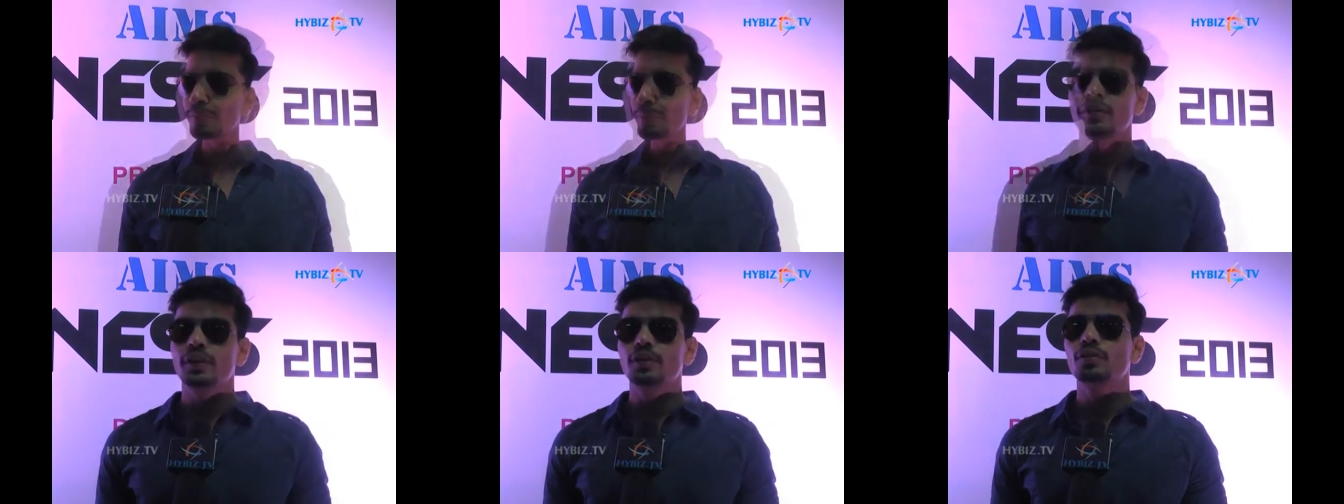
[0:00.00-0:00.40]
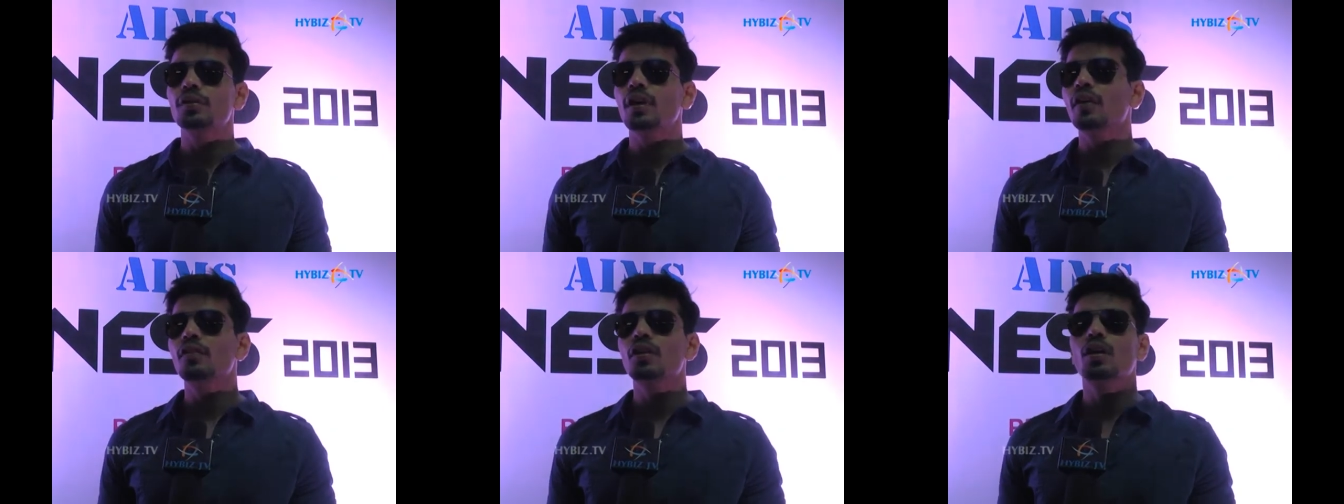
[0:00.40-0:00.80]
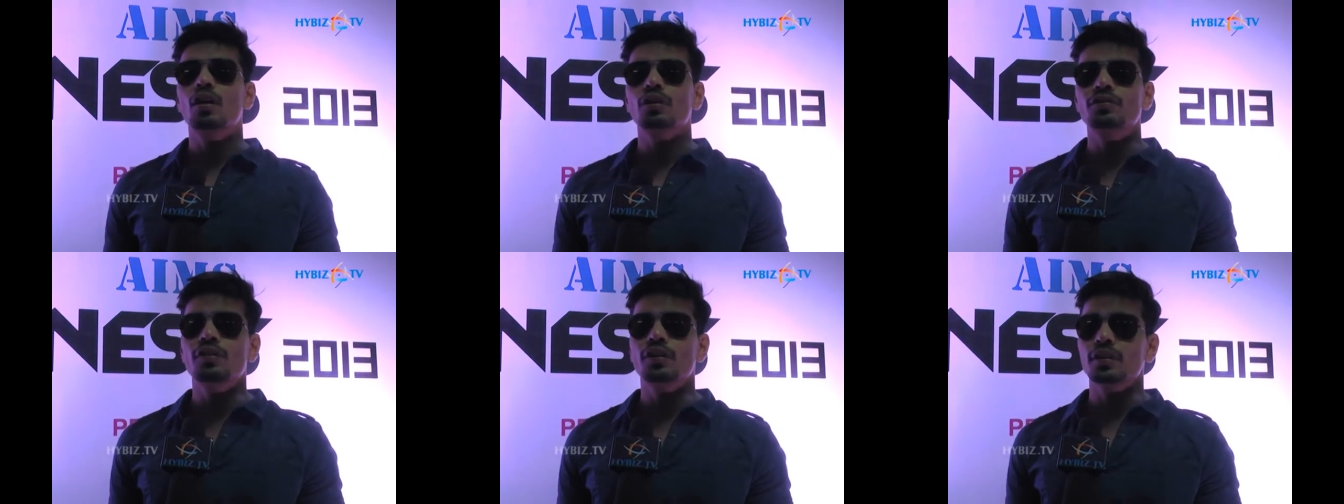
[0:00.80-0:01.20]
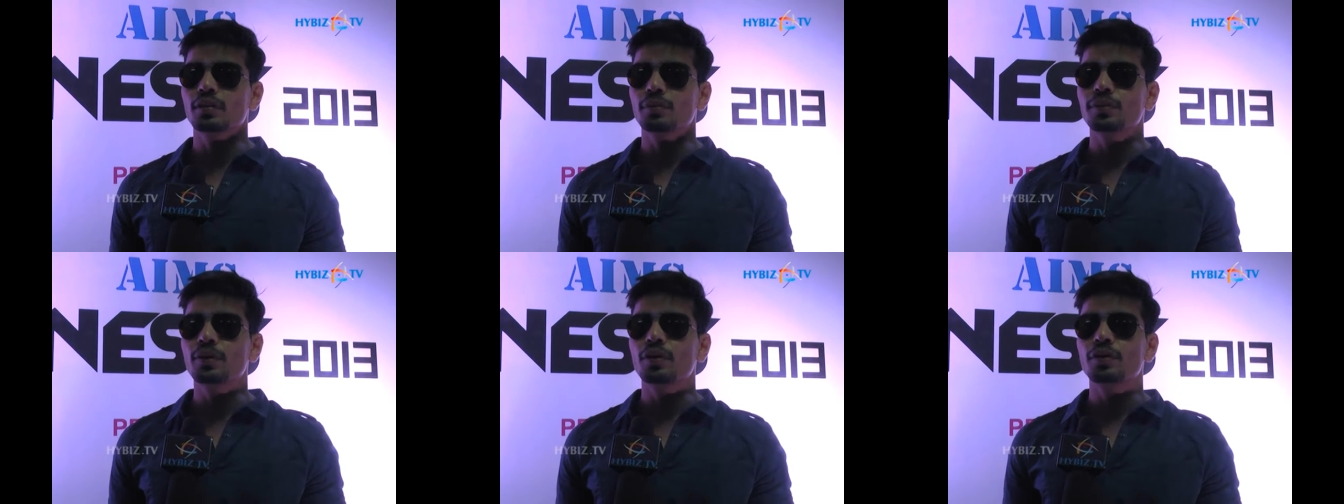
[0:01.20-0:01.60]
We don't have a godfather
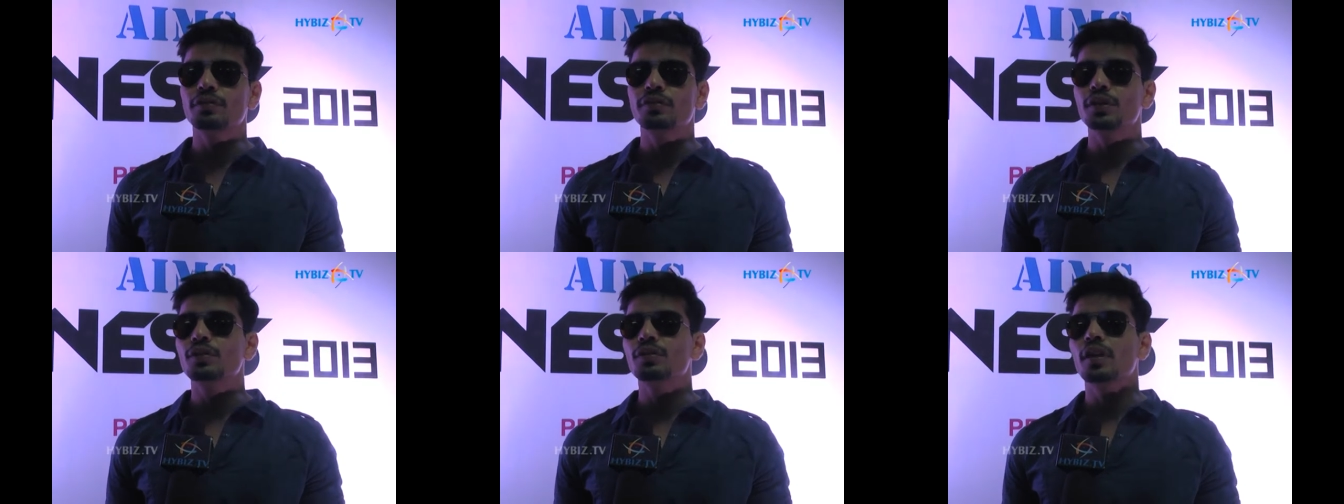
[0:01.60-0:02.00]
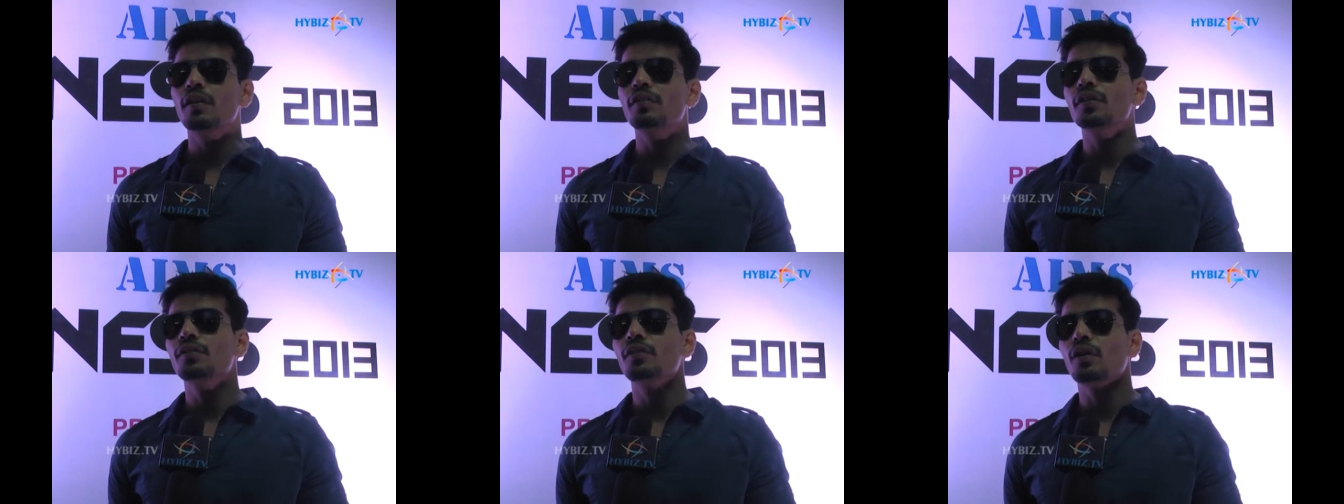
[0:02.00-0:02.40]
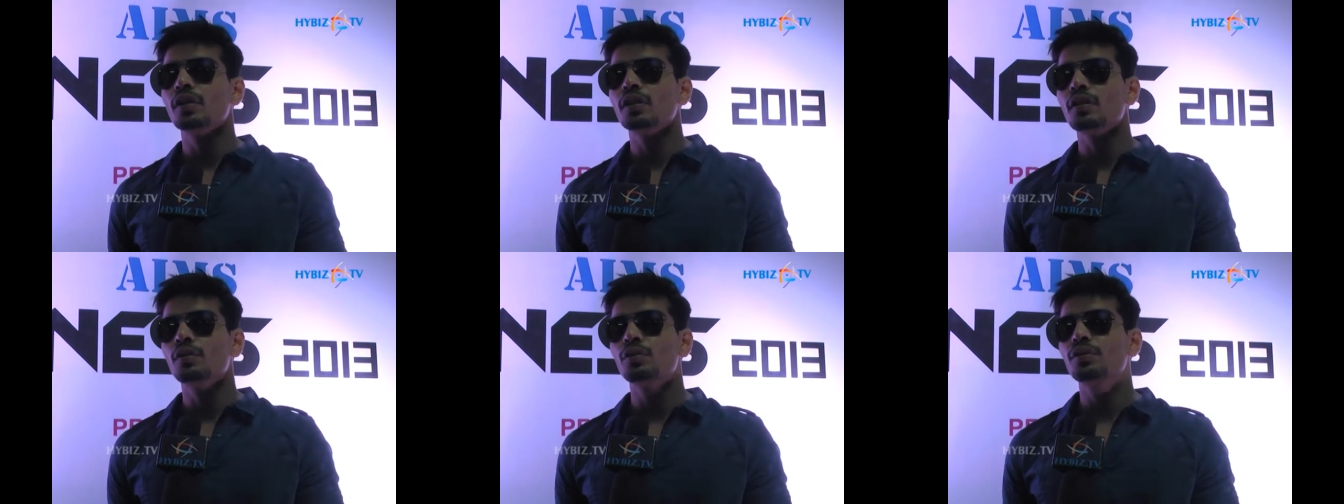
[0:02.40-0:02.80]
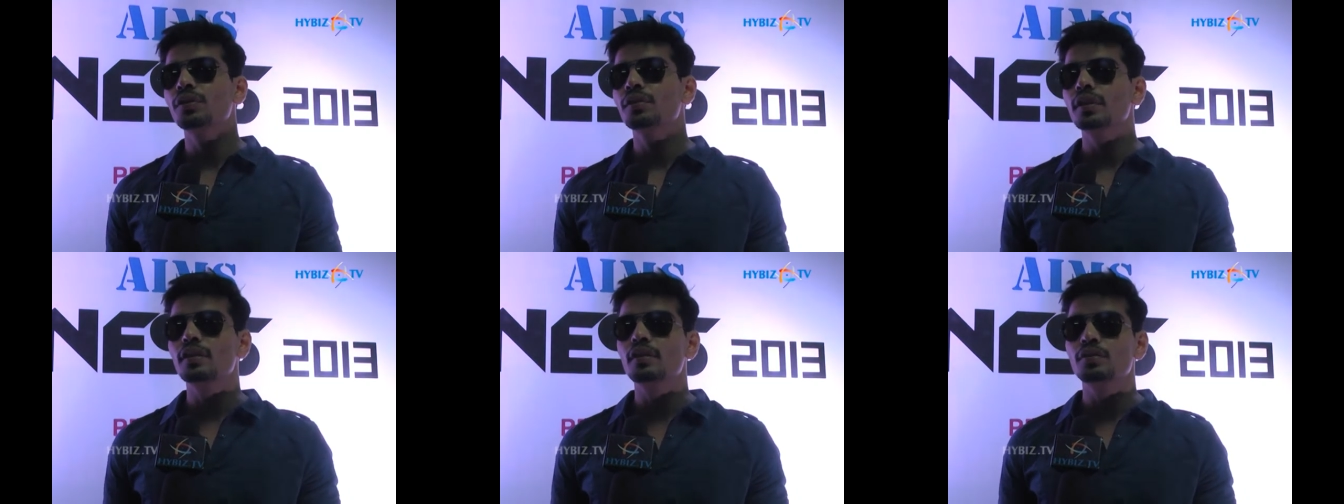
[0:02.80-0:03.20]
because we don't have a father who is
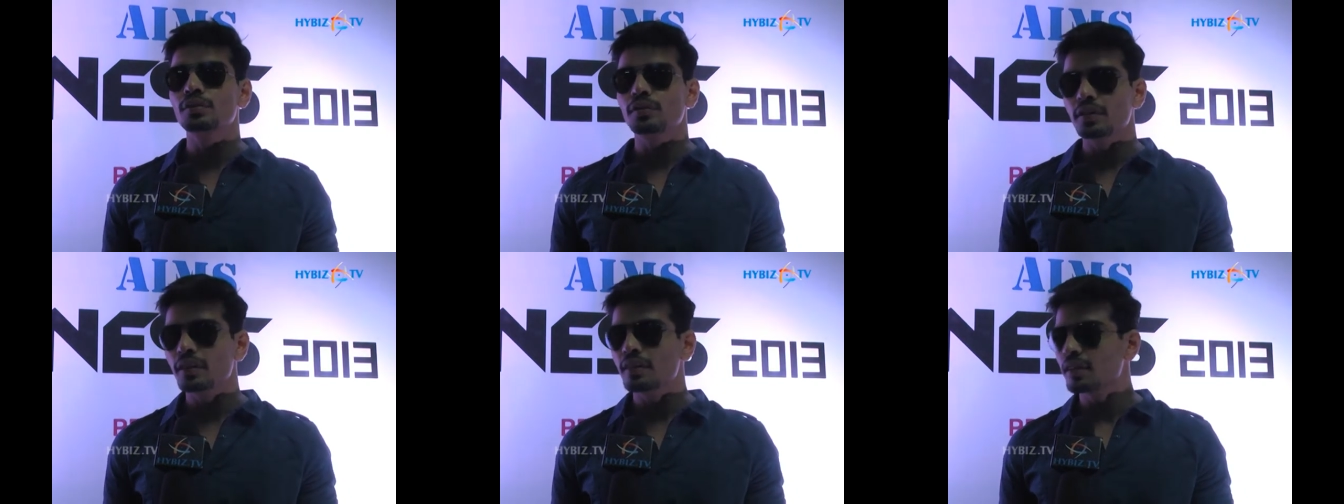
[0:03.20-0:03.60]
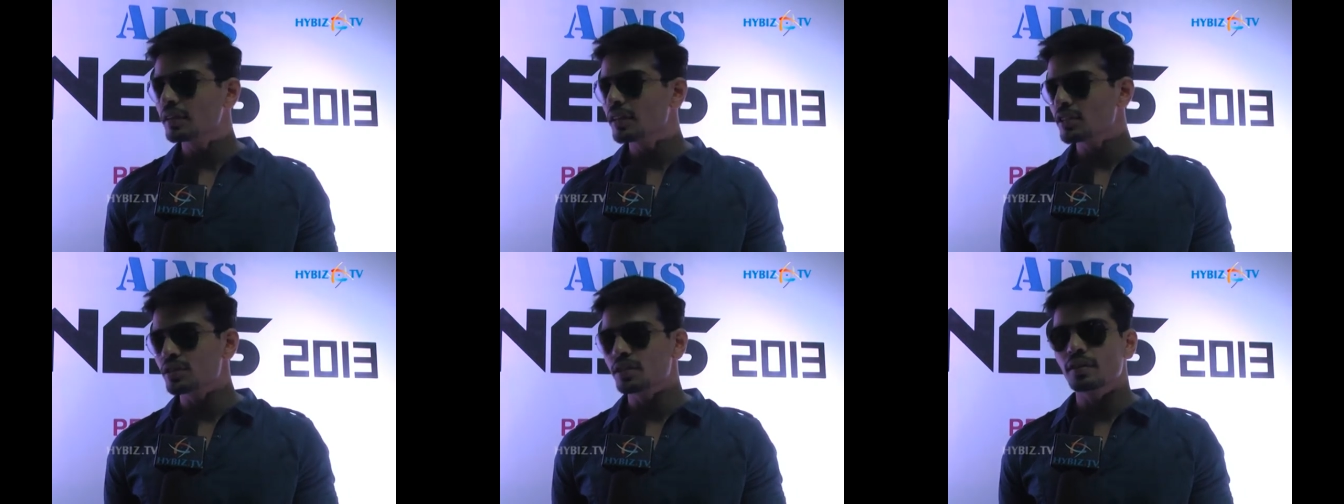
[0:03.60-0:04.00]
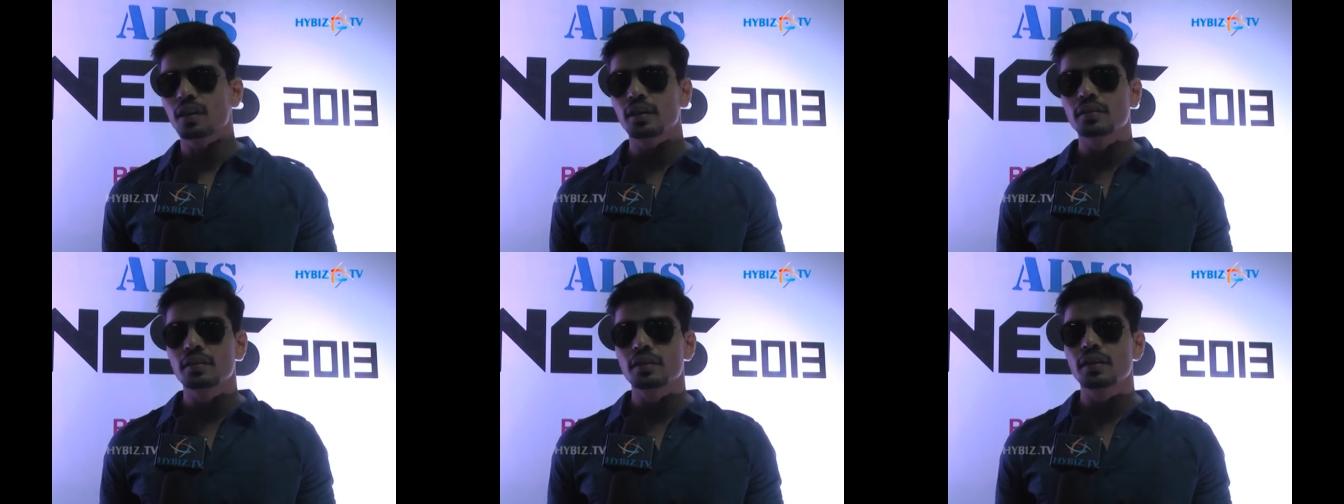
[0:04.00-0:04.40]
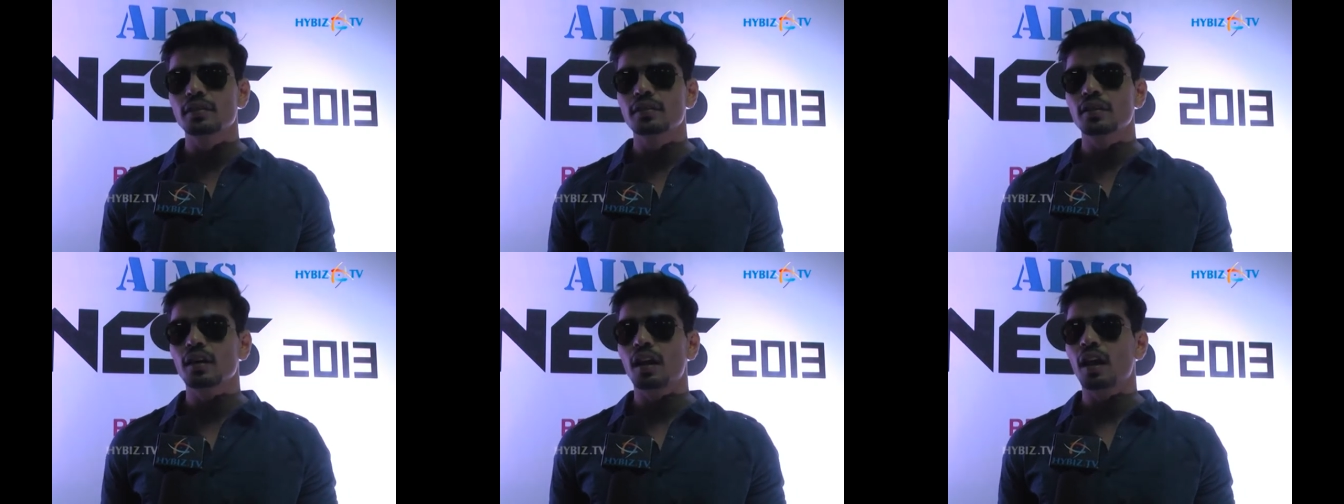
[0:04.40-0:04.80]
in the, this industry. That's the
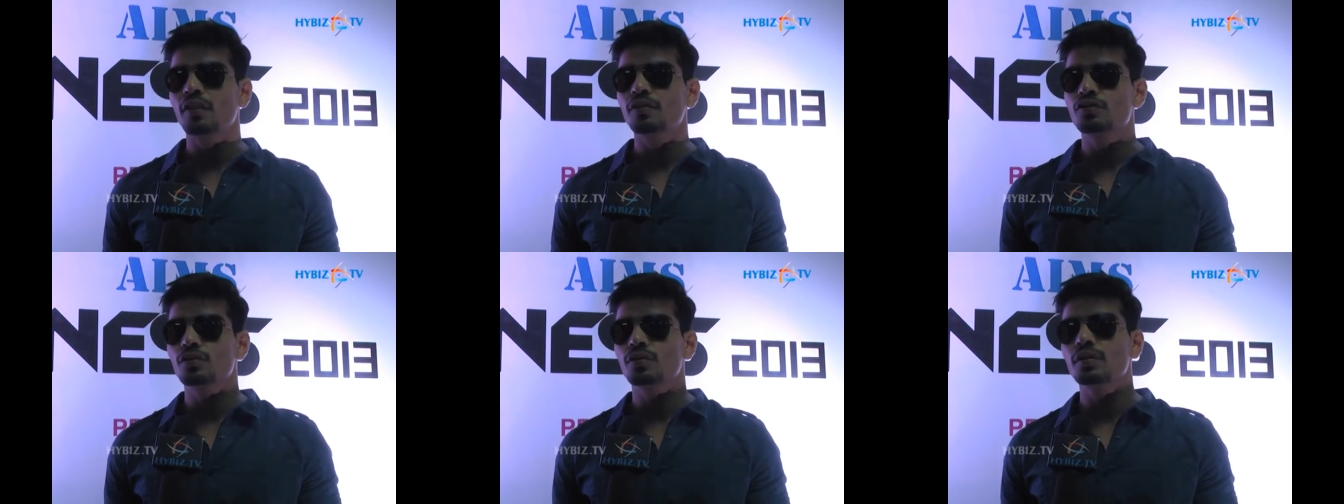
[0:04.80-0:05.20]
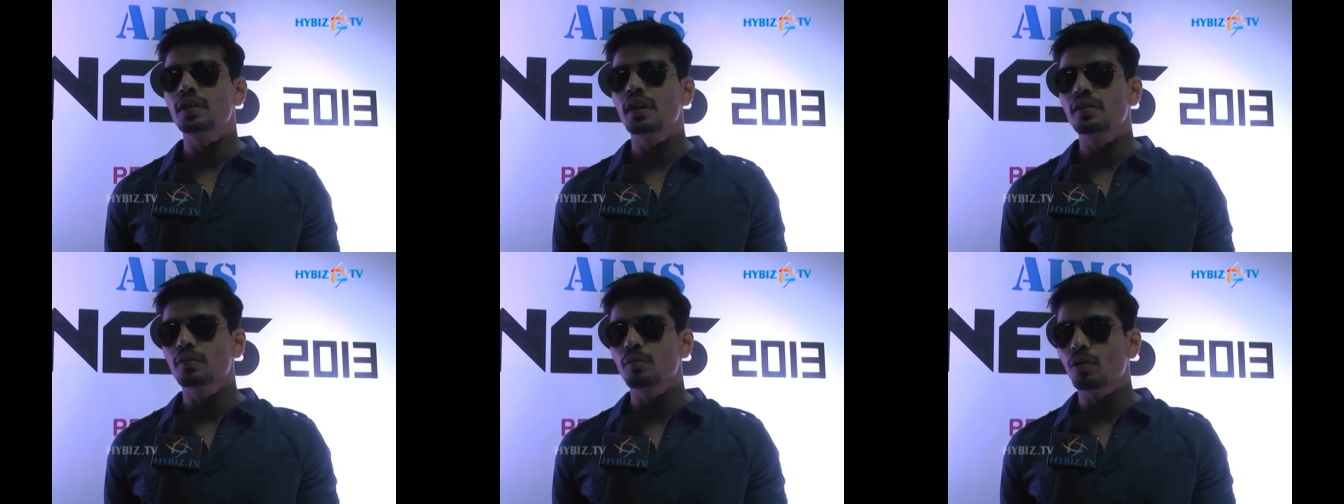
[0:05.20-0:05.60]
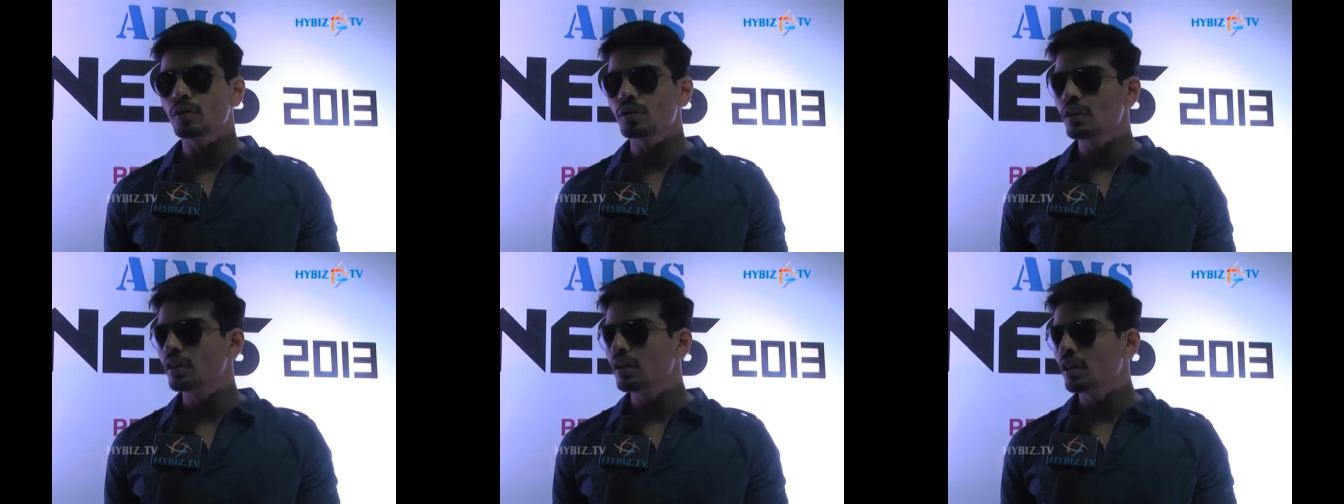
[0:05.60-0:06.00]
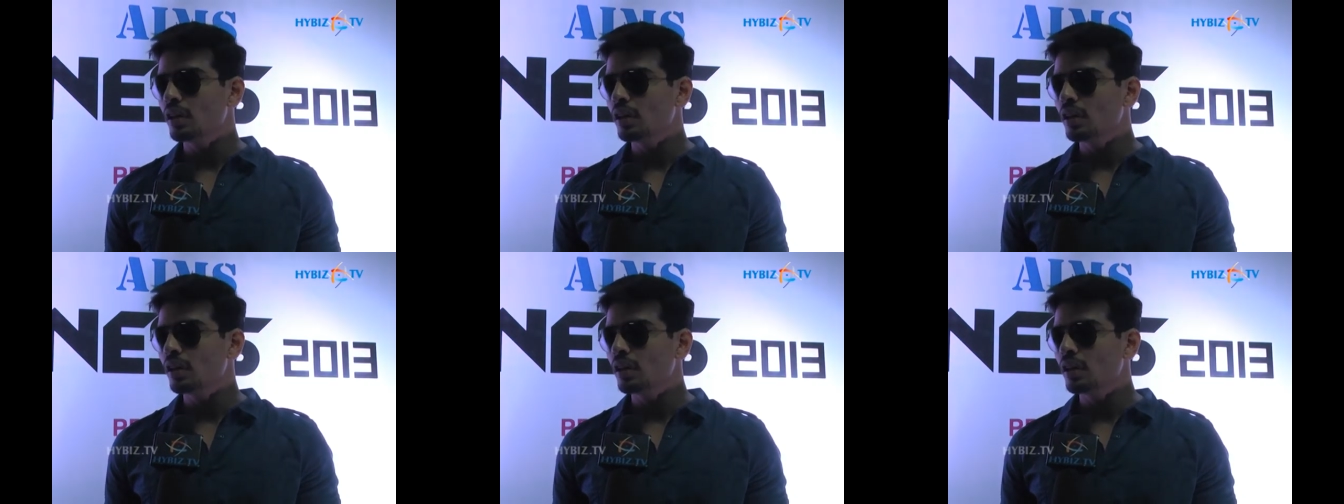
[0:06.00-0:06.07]
reason I have chosen as a model.